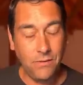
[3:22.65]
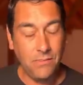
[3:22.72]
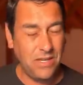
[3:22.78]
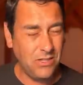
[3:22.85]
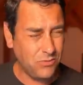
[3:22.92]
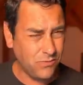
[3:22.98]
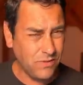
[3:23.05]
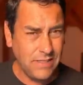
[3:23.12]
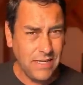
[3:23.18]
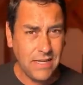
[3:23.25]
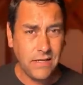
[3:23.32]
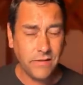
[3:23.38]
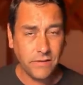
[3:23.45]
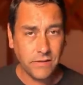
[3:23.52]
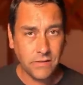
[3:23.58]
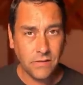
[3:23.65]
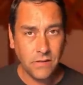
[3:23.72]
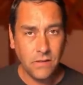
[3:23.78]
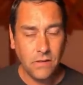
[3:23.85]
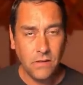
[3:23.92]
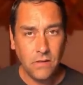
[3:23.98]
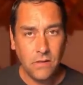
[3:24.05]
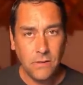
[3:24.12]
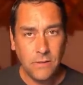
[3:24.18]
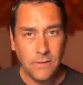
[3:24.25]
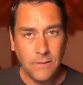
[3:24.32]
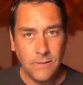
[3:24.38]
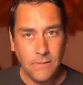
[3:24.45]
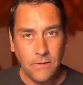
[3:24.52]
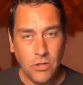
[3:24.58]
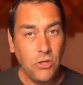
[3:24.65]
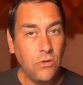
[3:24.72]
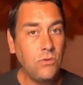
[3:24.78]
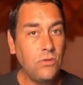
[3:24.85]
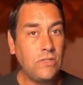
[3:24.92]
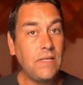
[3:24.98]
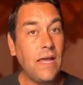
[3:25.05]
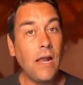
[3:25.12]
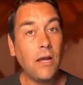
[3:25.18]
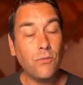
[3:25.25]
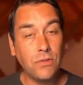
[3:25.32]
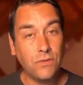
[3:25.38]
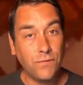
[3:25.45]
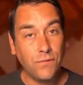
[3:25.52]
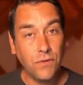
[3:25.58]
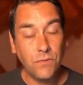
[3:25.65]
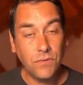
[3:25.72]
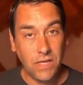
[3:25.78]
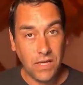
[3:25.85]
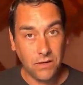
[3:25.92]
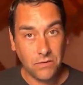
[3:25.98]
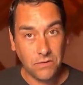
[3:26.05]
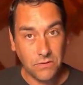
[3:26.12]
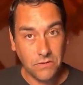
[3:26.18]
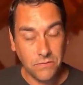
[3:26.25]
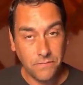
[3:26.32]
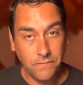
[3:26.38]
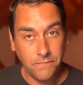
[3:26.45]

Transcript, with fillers: I mean, it's ridiculous. Huge salaries for news anchors.